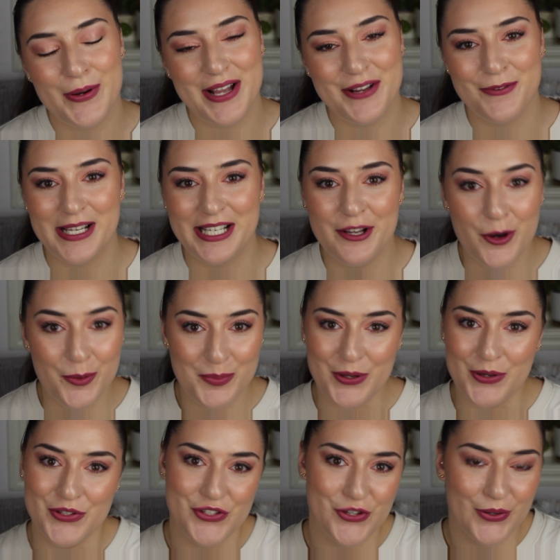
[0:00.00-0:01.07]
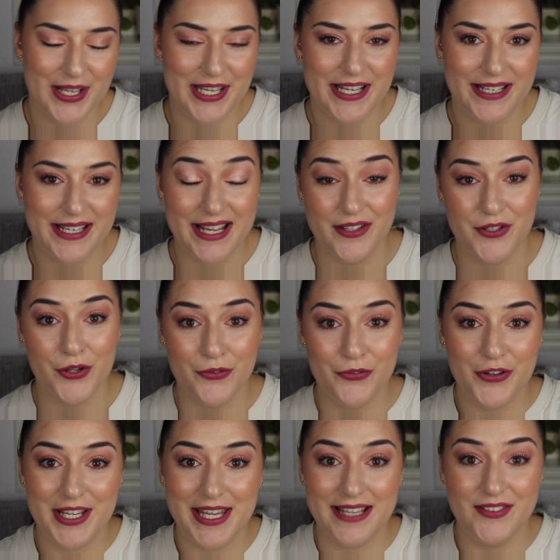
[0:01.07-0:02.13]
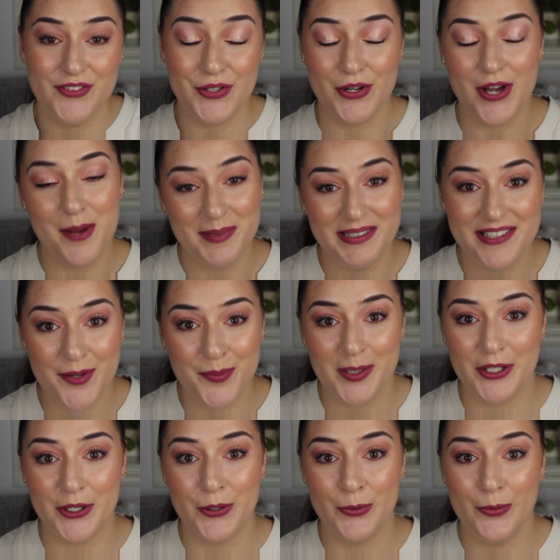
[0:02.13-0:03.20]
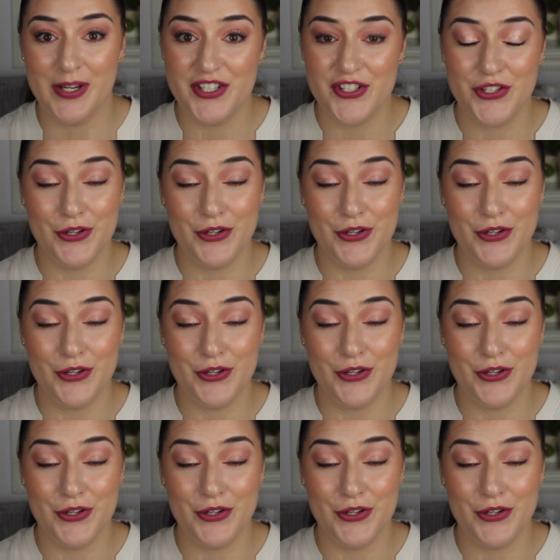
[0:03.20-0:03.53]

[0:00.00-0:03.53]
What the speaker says: I really hope you enjoyed it, and don't forget to comment down below which